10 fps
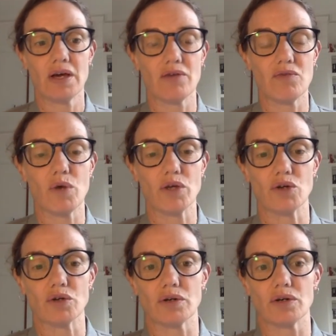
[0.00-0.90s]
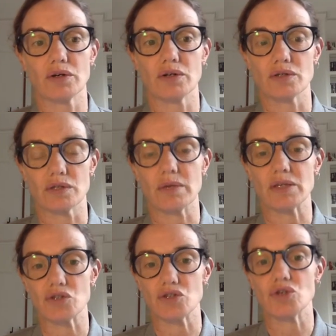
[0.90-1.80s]
what your
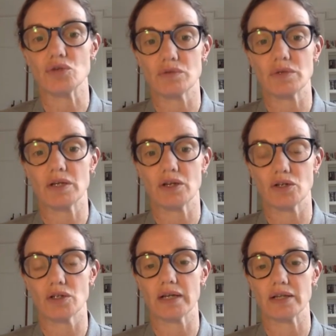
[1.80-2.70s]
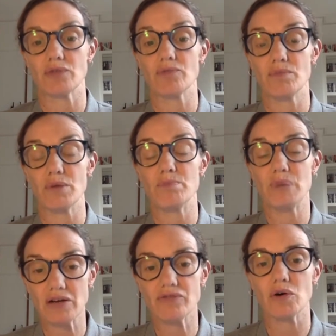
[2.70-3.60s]
semester 2 is really going to look like. The
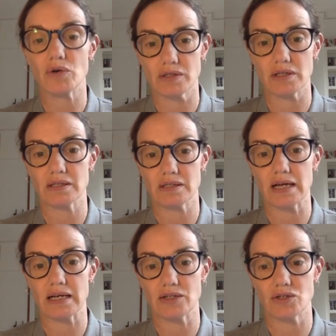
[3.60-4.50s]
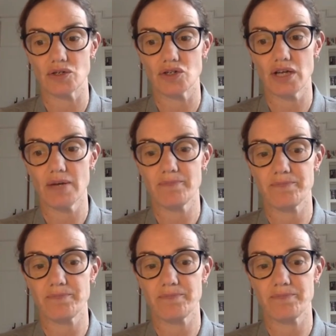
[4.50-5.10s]
big focus is that internship.